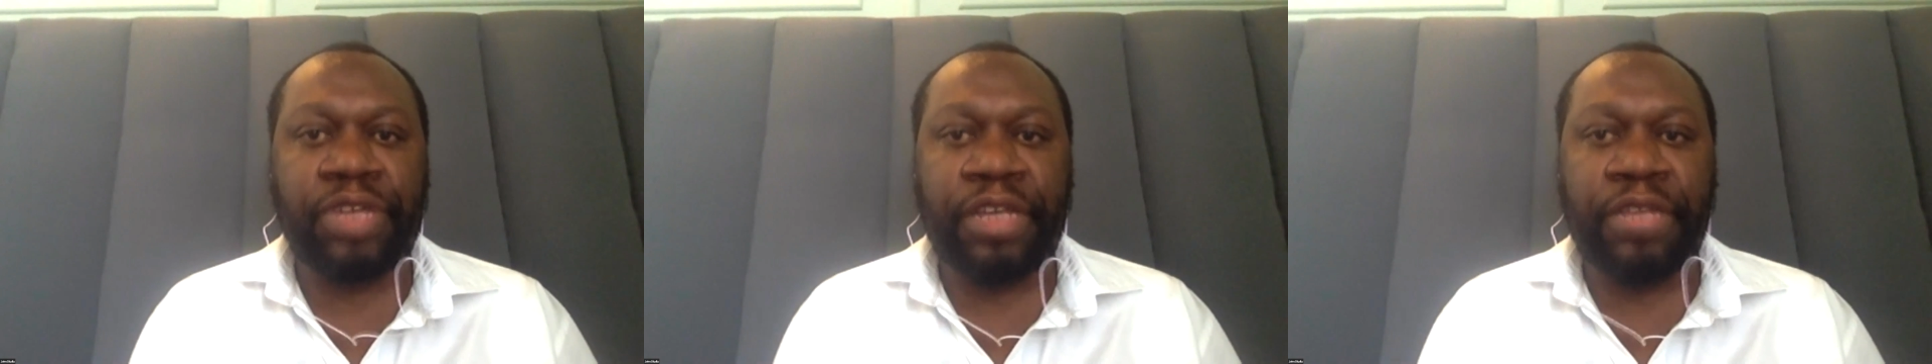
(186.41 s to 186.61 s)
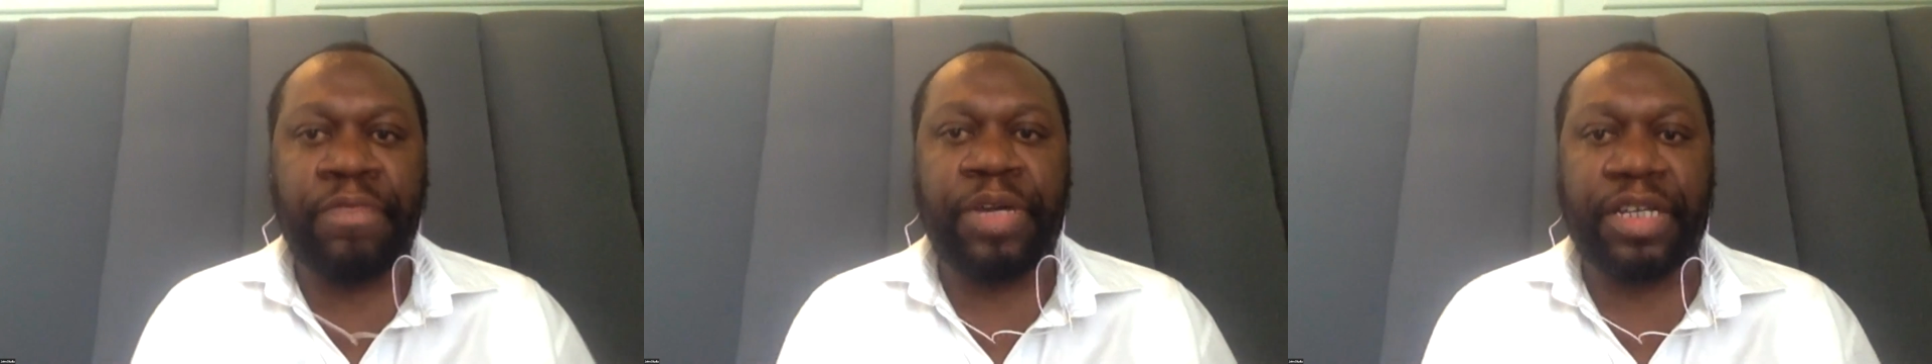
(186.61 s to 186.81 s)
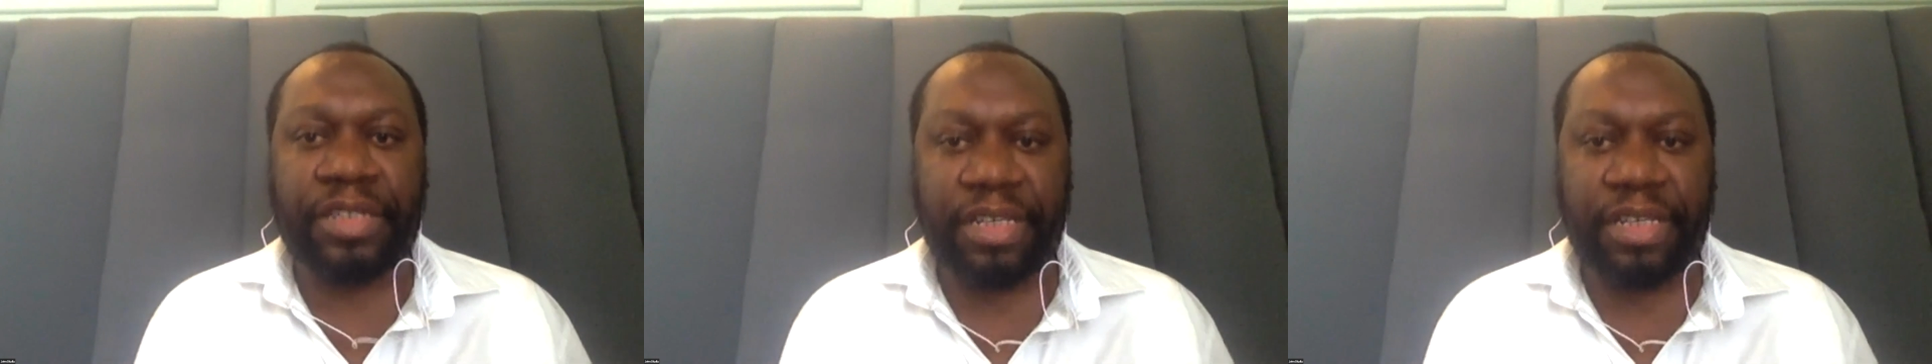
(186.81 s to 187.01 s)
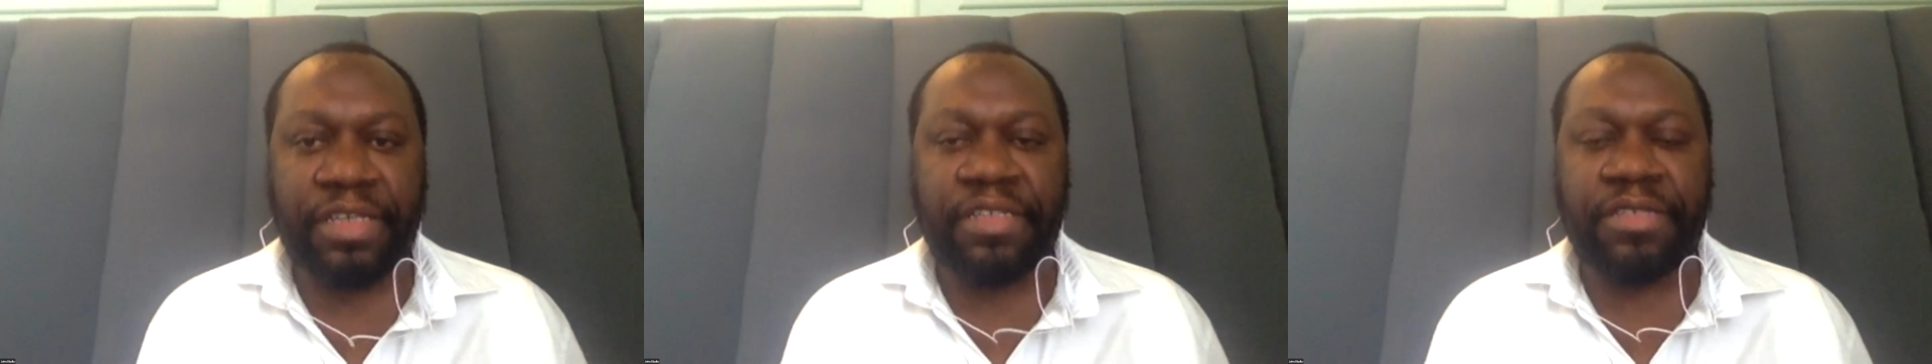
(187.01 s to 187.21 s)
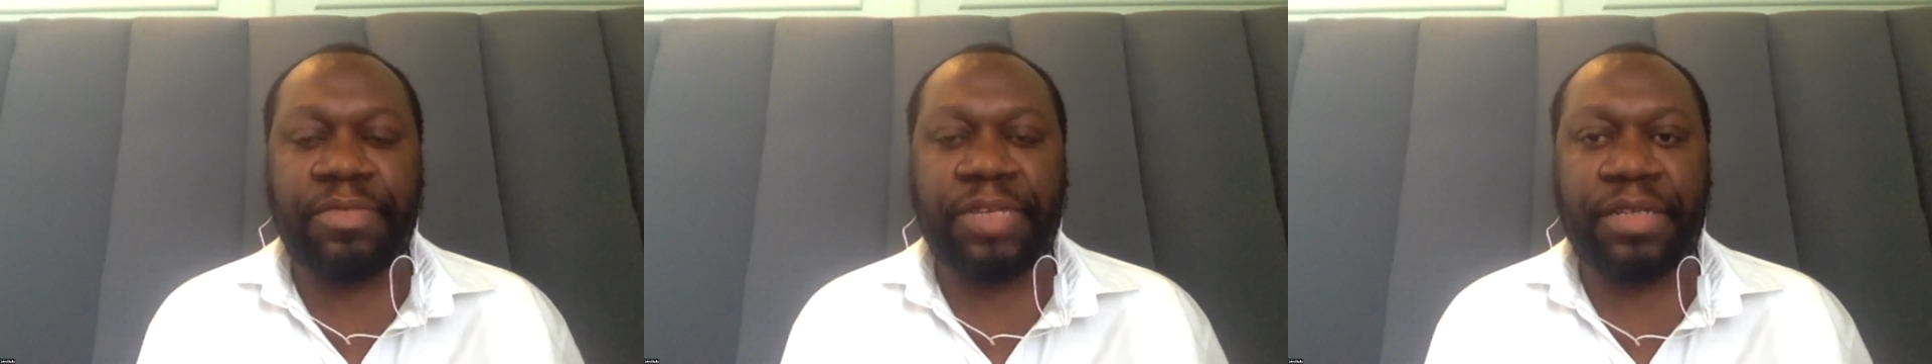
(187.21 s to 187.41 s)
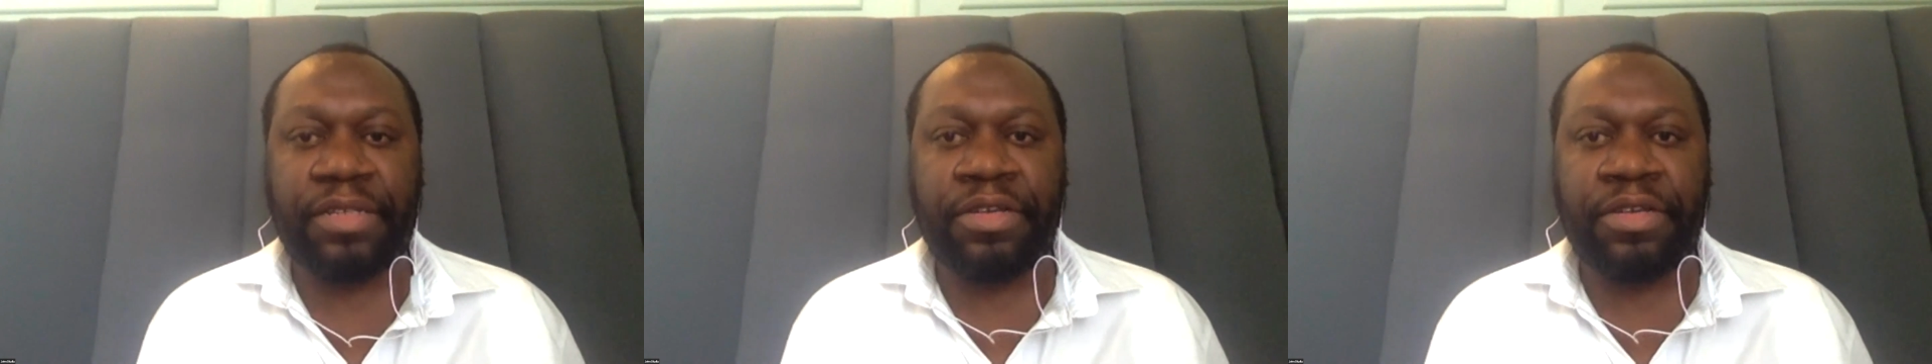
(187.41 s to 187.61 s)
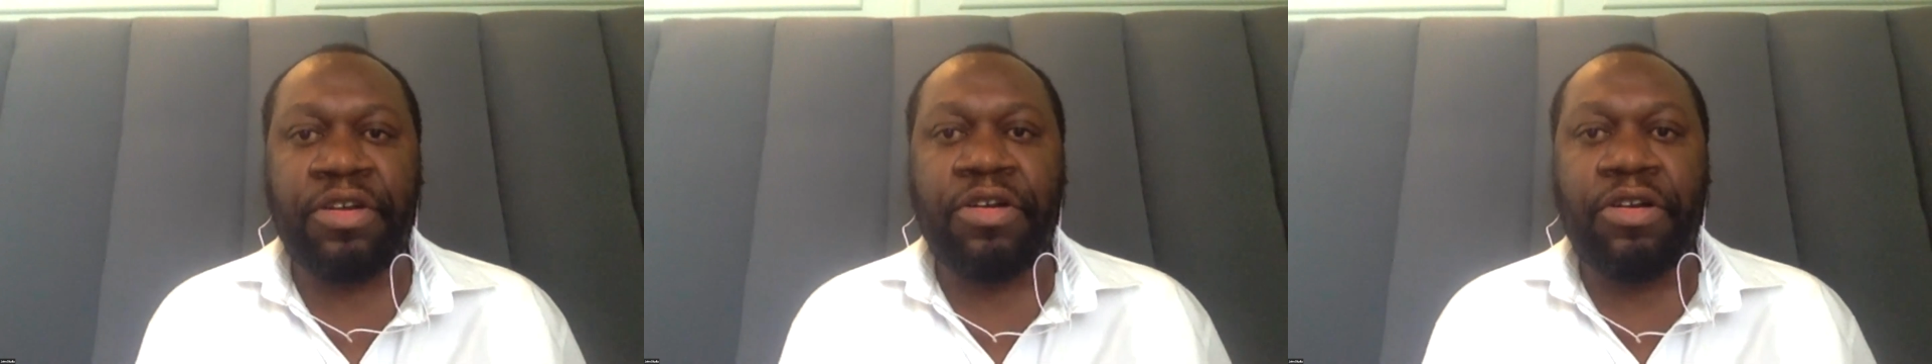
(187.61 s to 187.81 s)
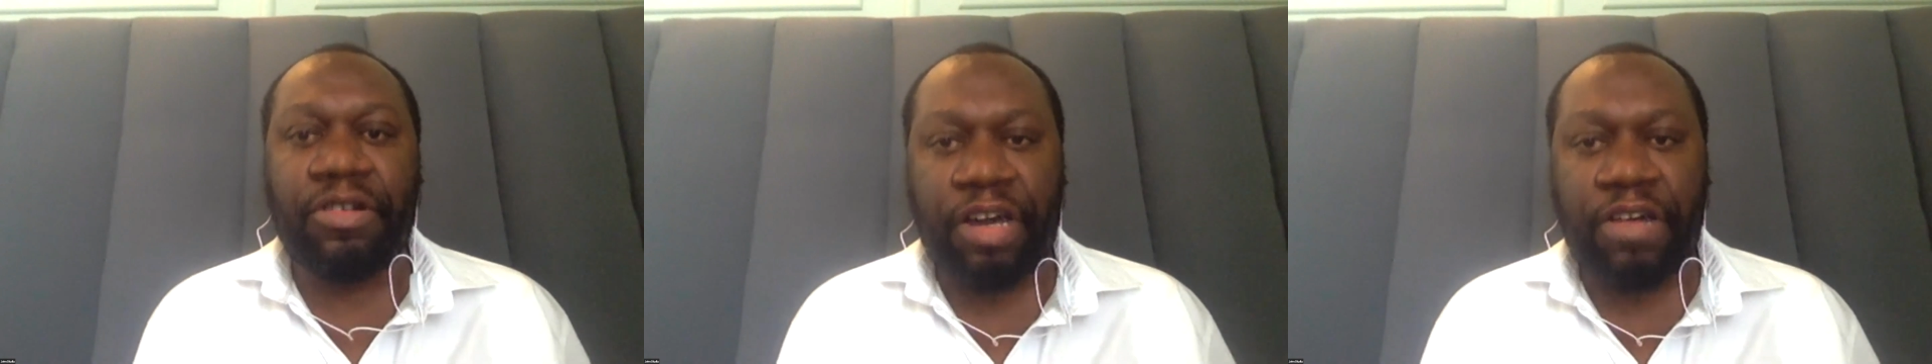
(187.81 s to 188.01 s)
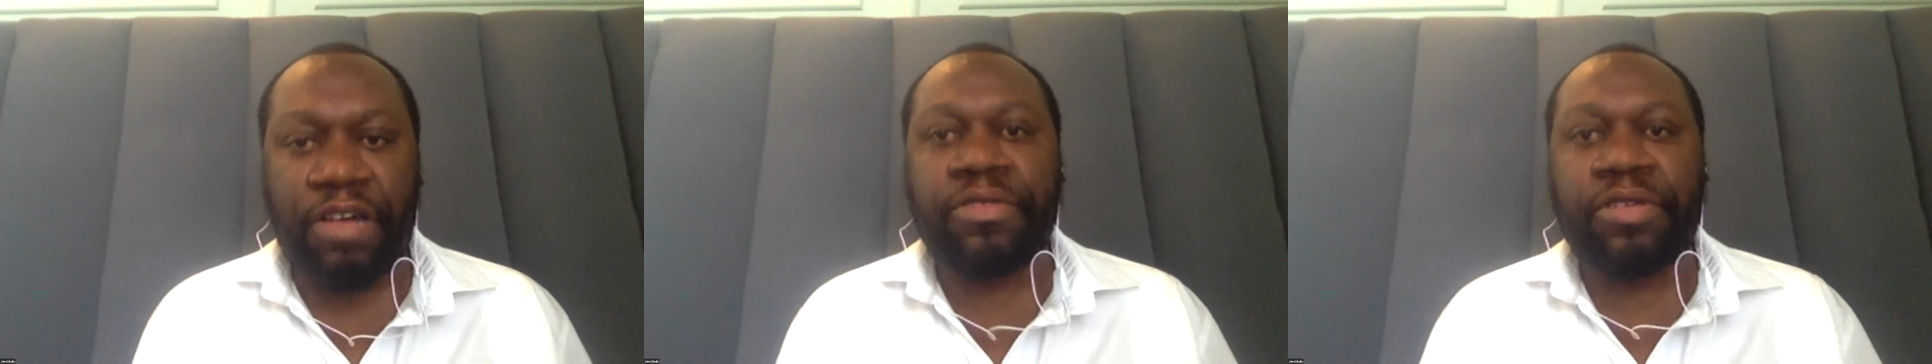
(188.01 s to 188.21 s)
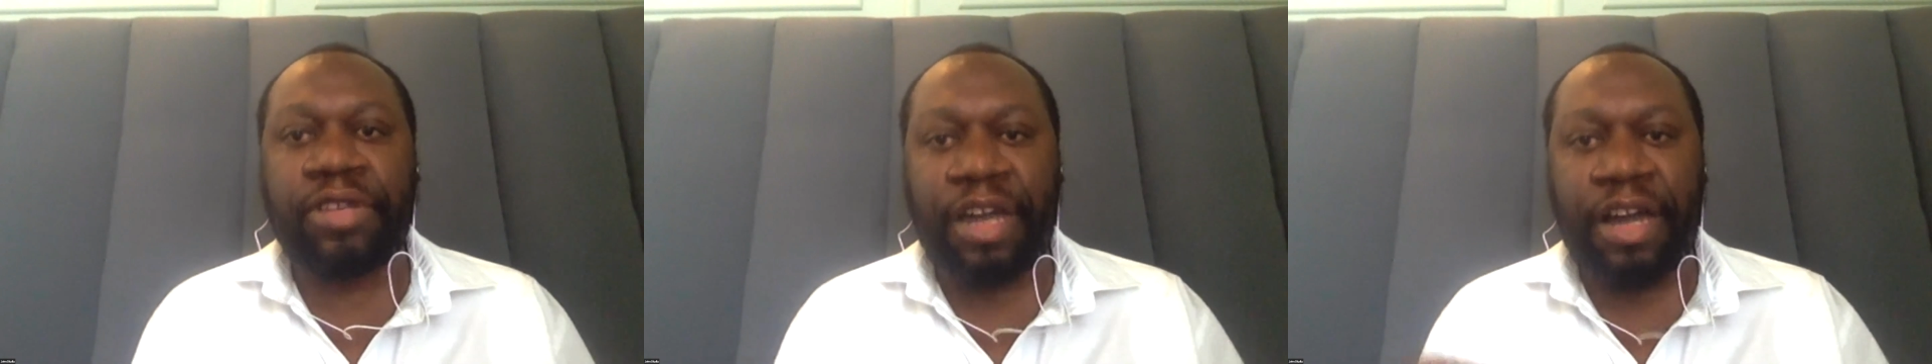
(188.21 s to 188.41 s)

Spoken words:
you must do an impact assessment